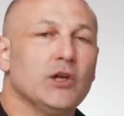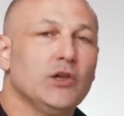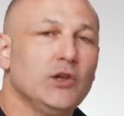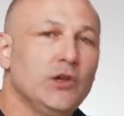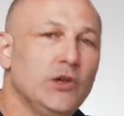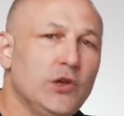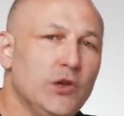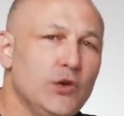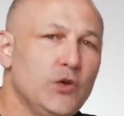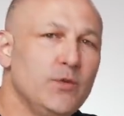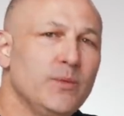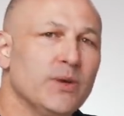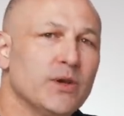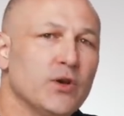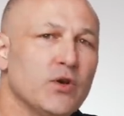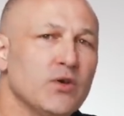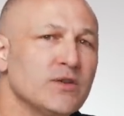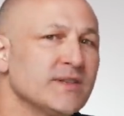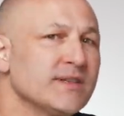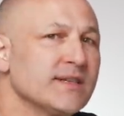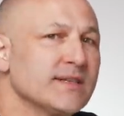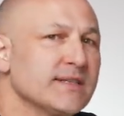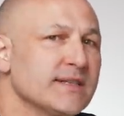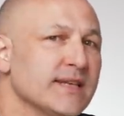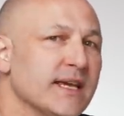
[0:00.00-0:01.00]

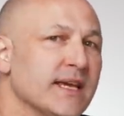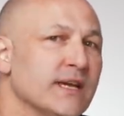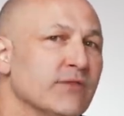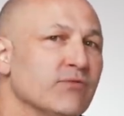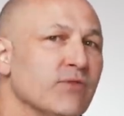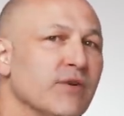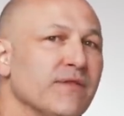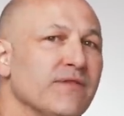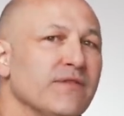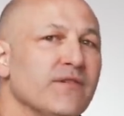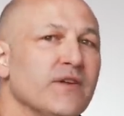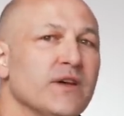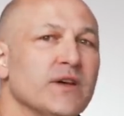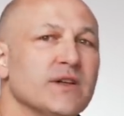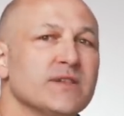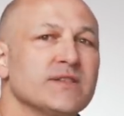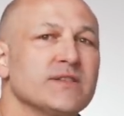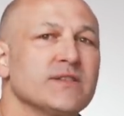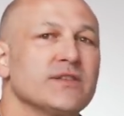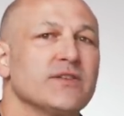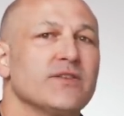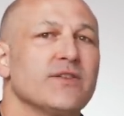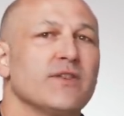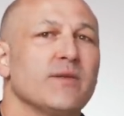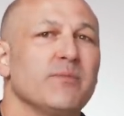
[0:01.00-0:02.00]
Luminosity
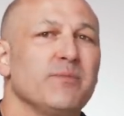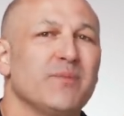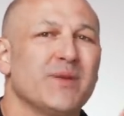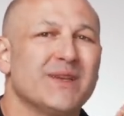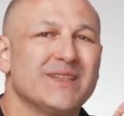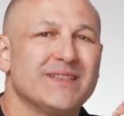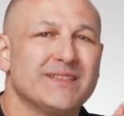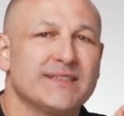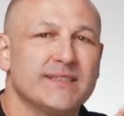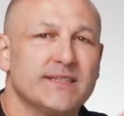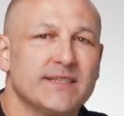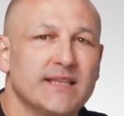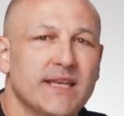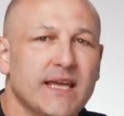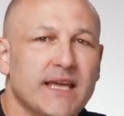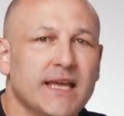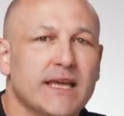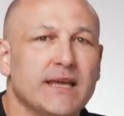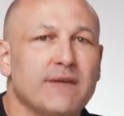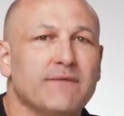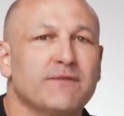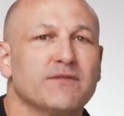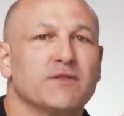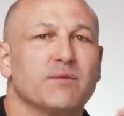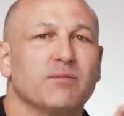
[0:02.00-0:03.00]
refers to the
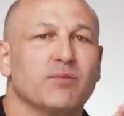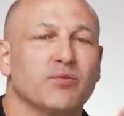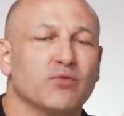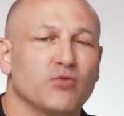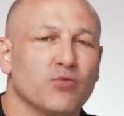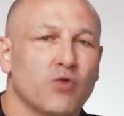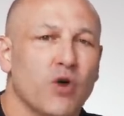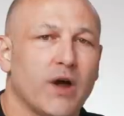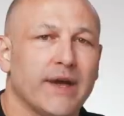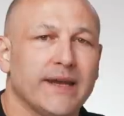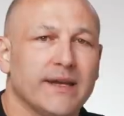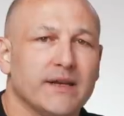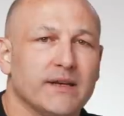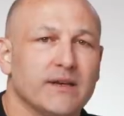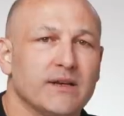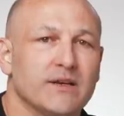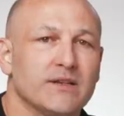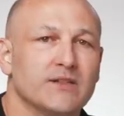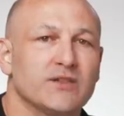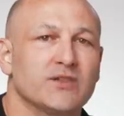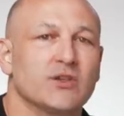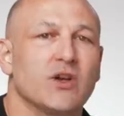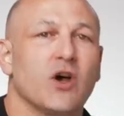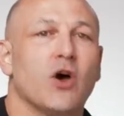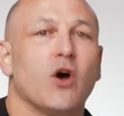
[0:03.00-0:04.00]
perceived
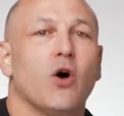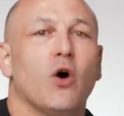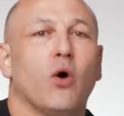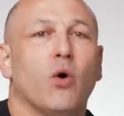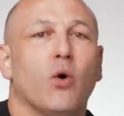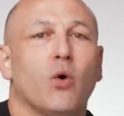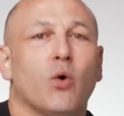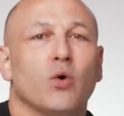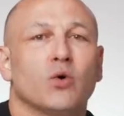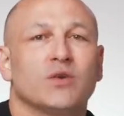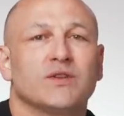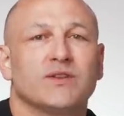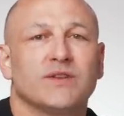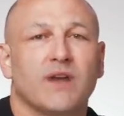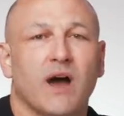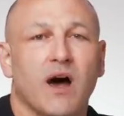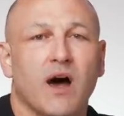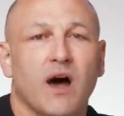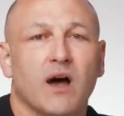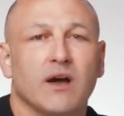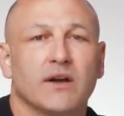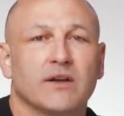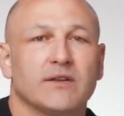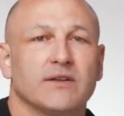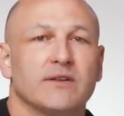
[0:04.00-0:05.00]
brightness or
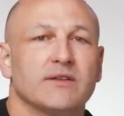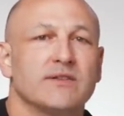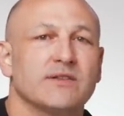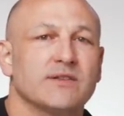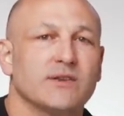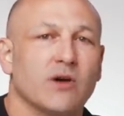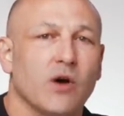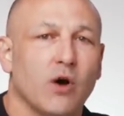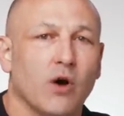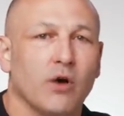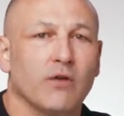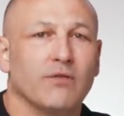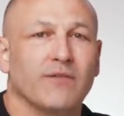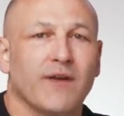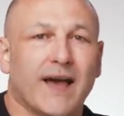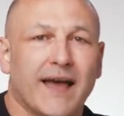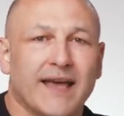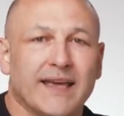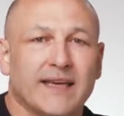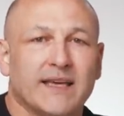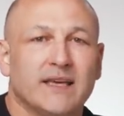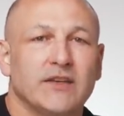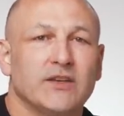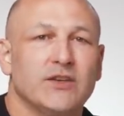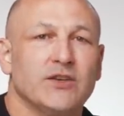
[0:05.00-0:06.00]
darkness of a
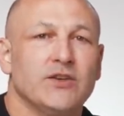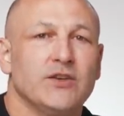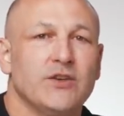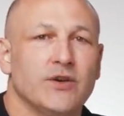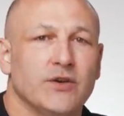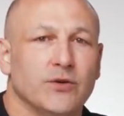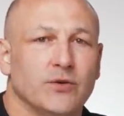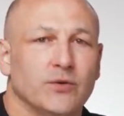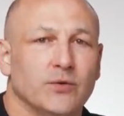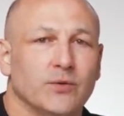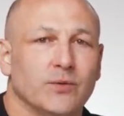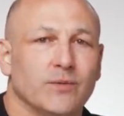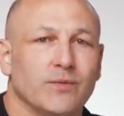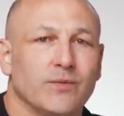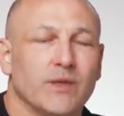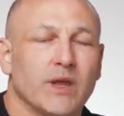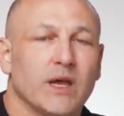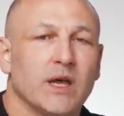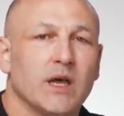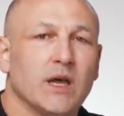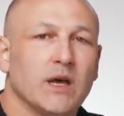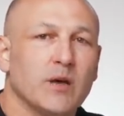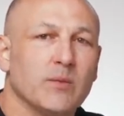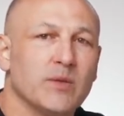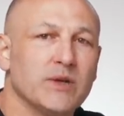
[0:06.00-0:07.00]
hue.
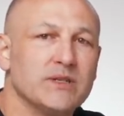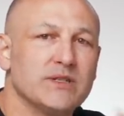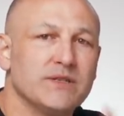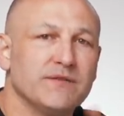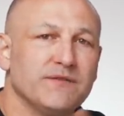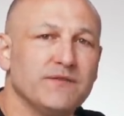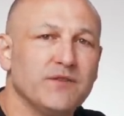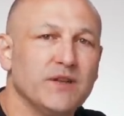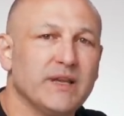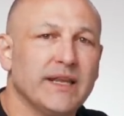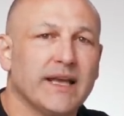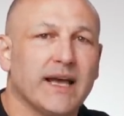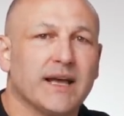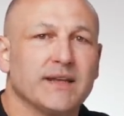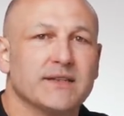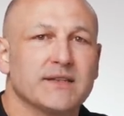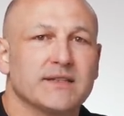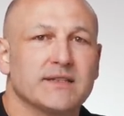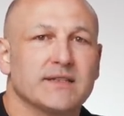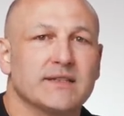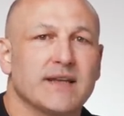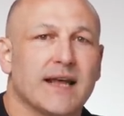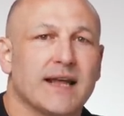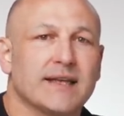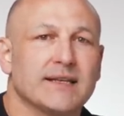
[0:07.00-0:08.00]
But to fully
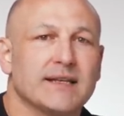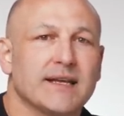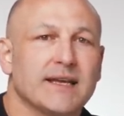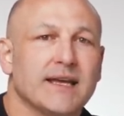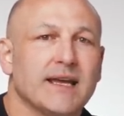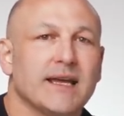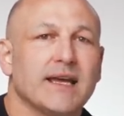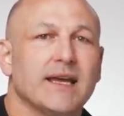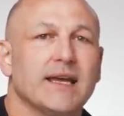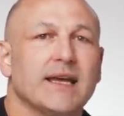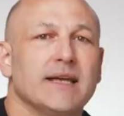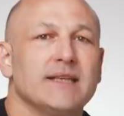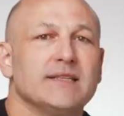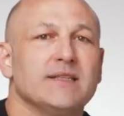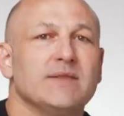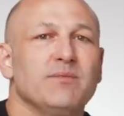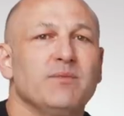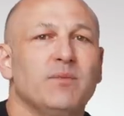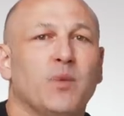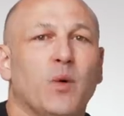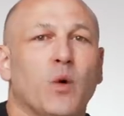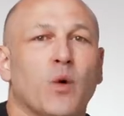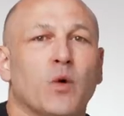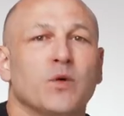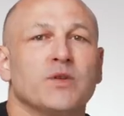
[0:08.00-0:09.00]
understand it, it's
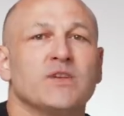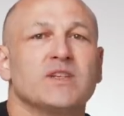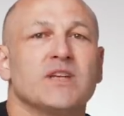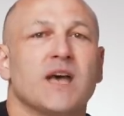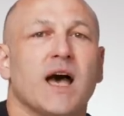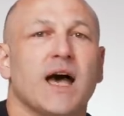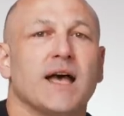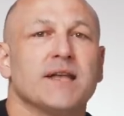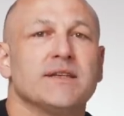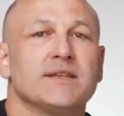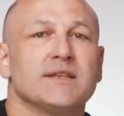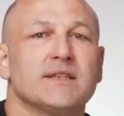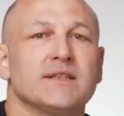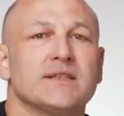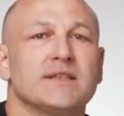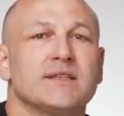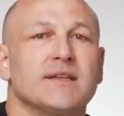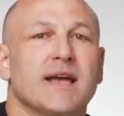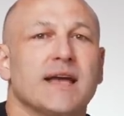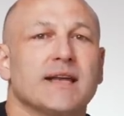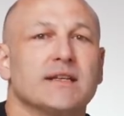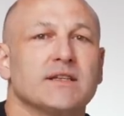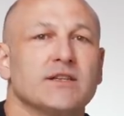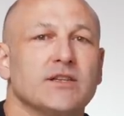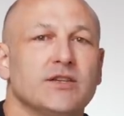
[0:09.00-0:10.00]
important to
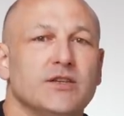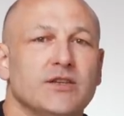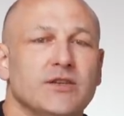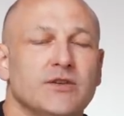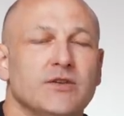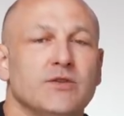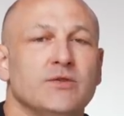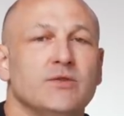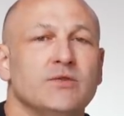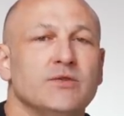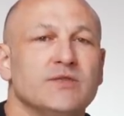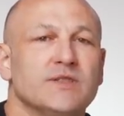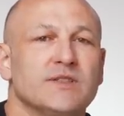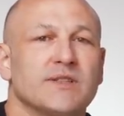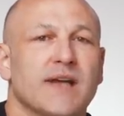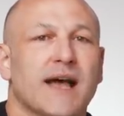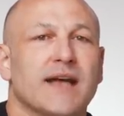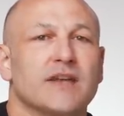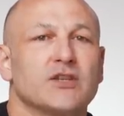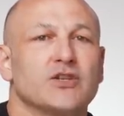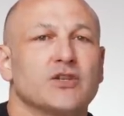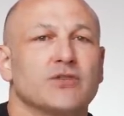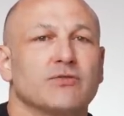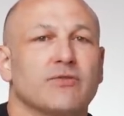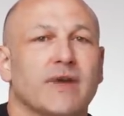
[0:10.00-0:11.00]
understand hue,
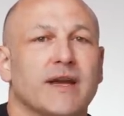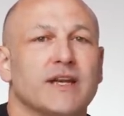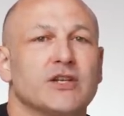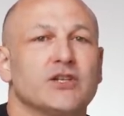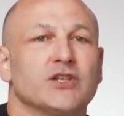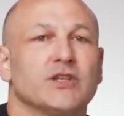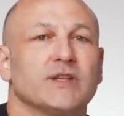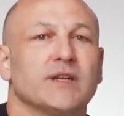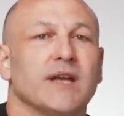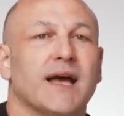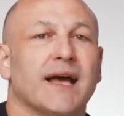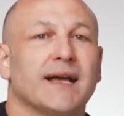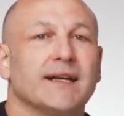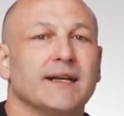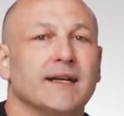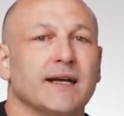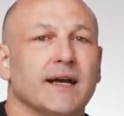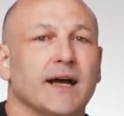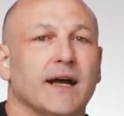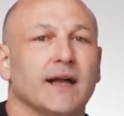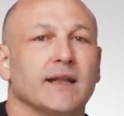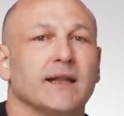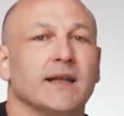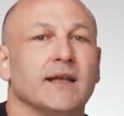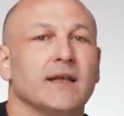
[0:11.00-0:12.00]
saturation and
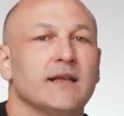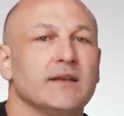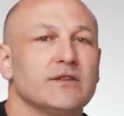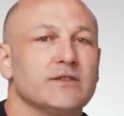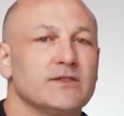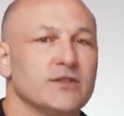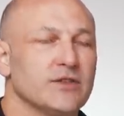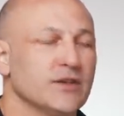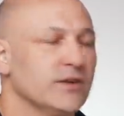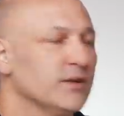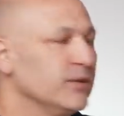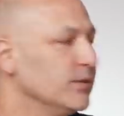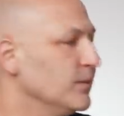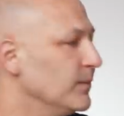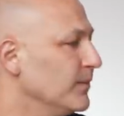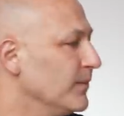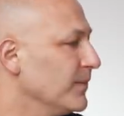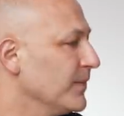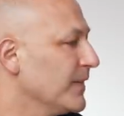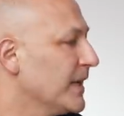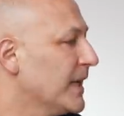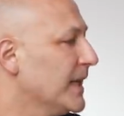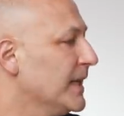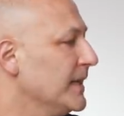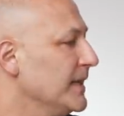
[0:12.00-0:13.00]
colour too.
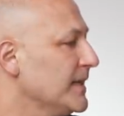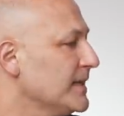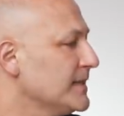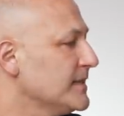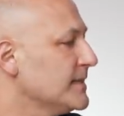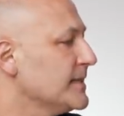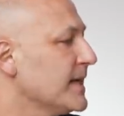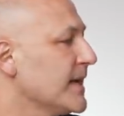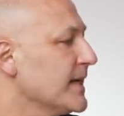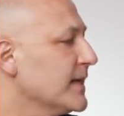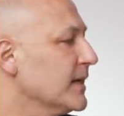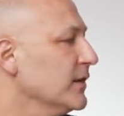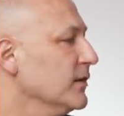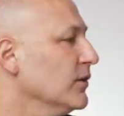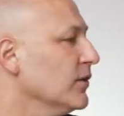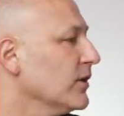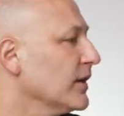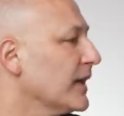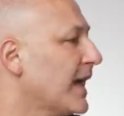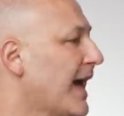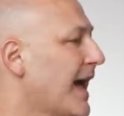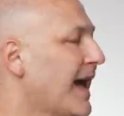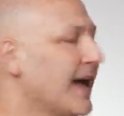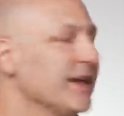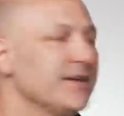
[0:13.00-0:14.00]
Let's take a
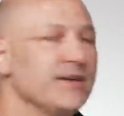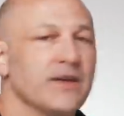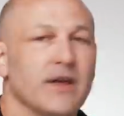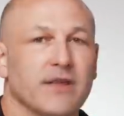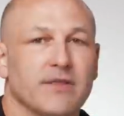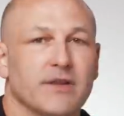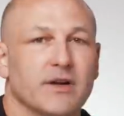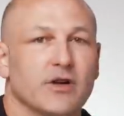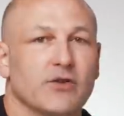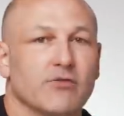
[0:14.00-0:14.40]
look at another